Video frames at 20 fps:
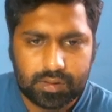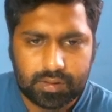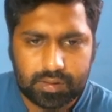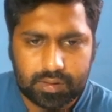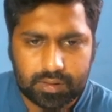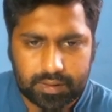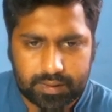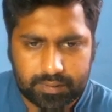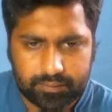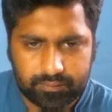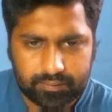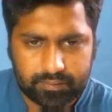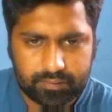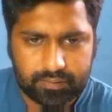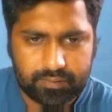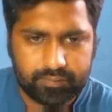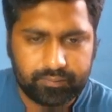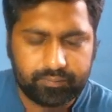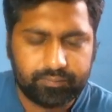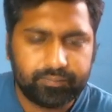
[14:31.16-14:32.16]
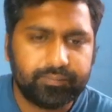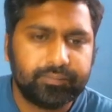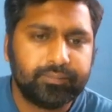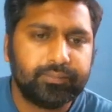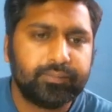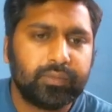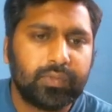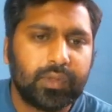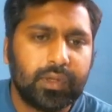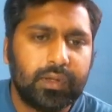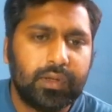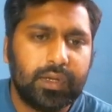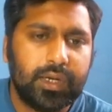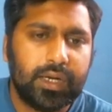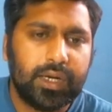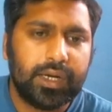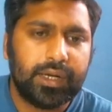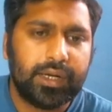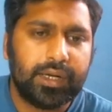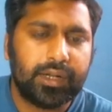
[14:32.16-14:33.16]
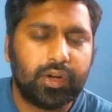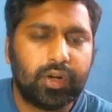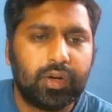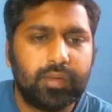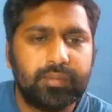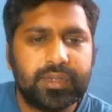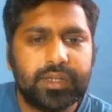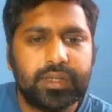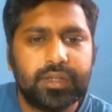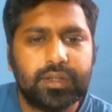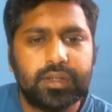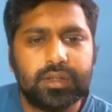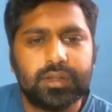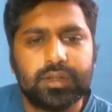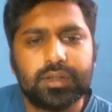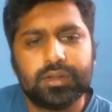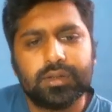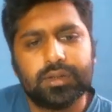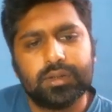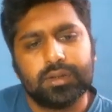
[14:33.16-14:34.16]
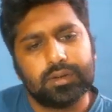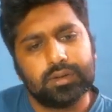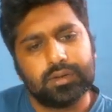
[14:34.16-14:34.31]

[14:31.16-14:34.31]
Okay, and denominator,